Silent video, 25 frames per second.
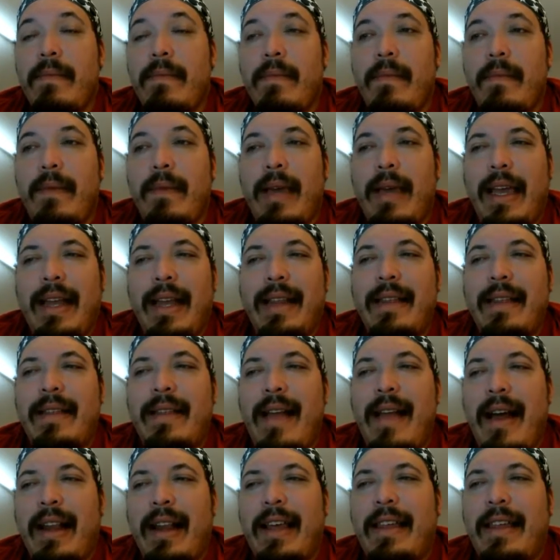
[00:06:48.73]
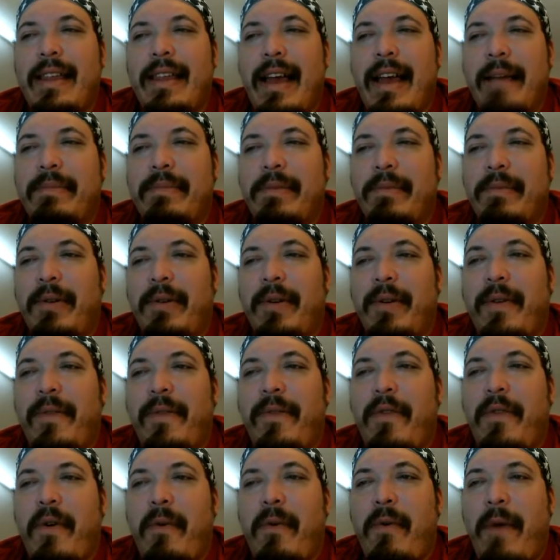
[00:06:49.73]
It is not acceptable
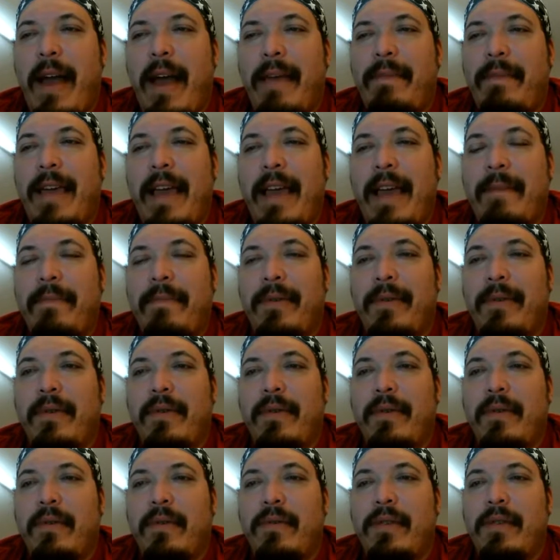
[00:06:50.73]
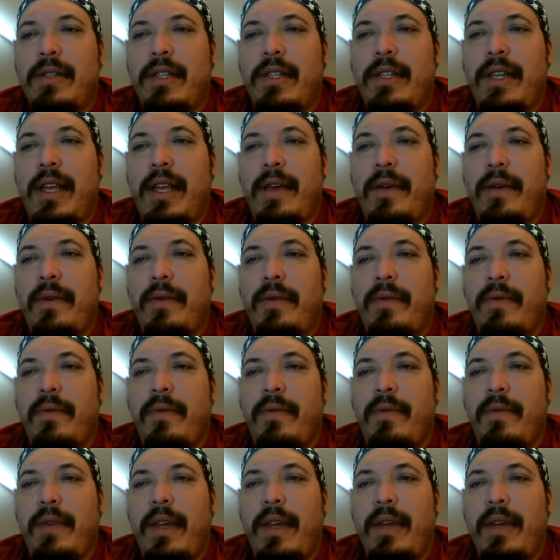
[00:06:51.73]
for white people
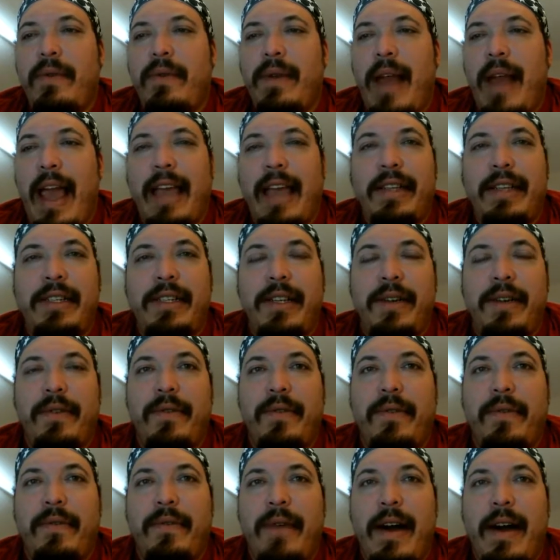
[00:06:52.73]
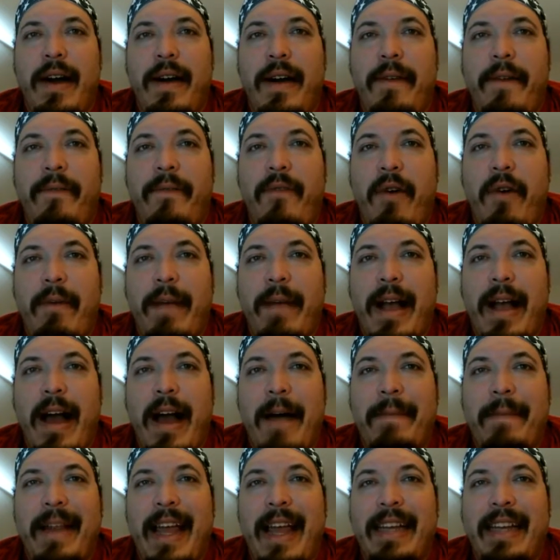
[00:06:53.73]
to unite to form a
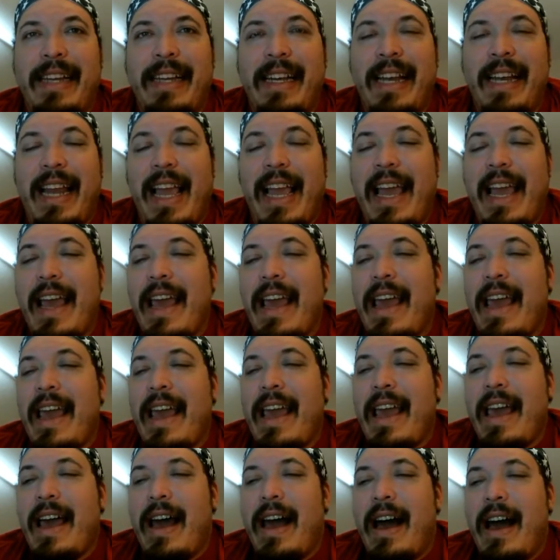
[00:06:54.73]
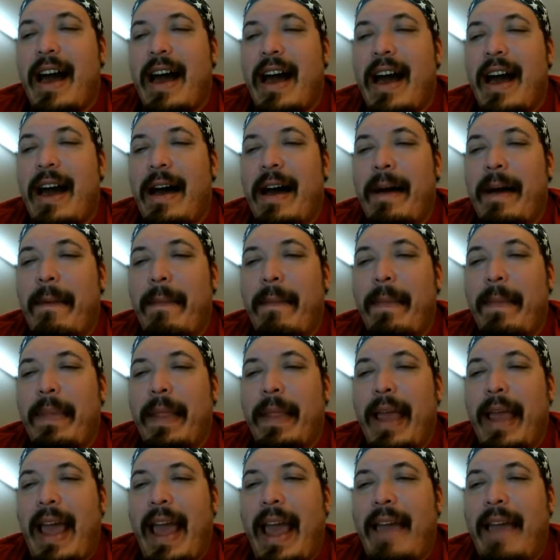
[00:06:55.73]
common identity and
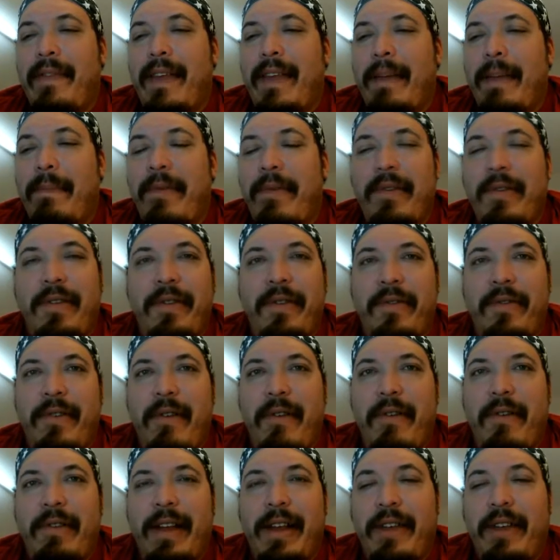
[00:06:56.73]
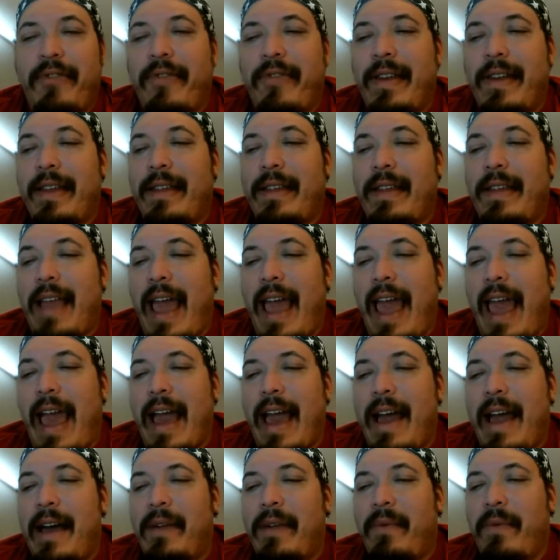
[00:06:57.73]
then pursue their own interest.
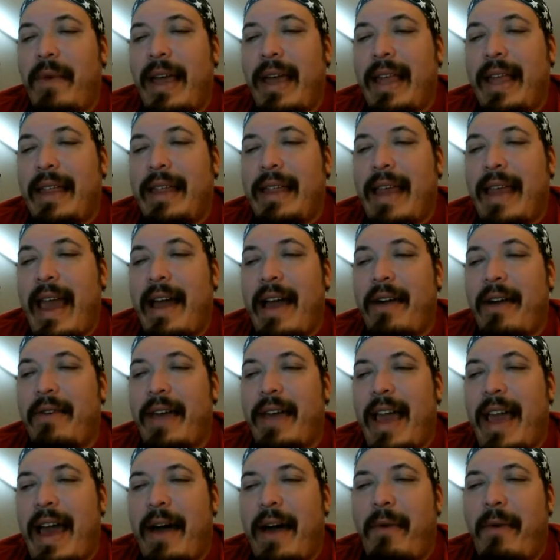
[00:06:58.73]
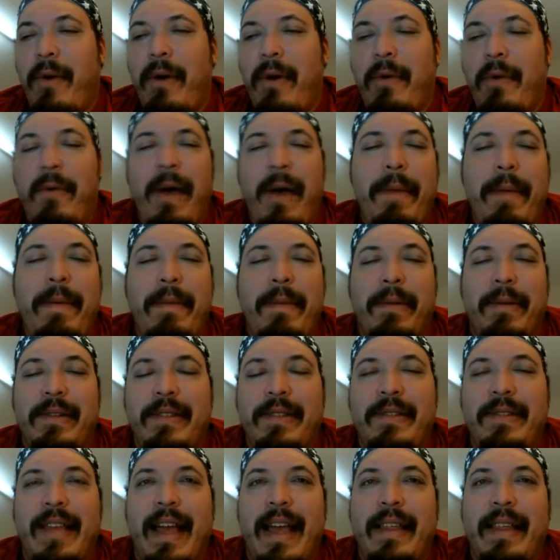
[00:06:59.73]
And we could say, oh yeah, well, when white people
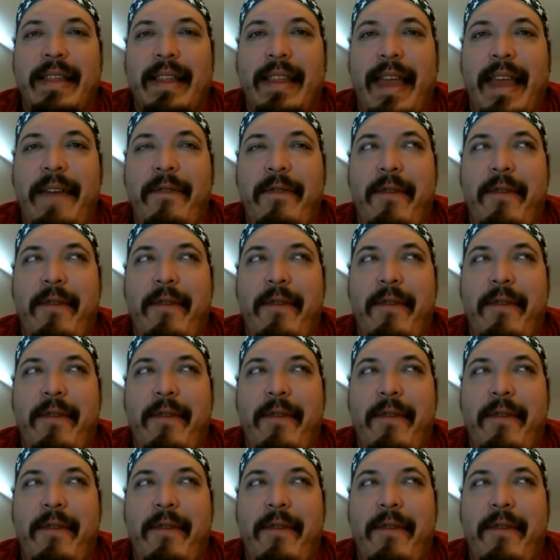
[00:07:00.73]
do that, slavery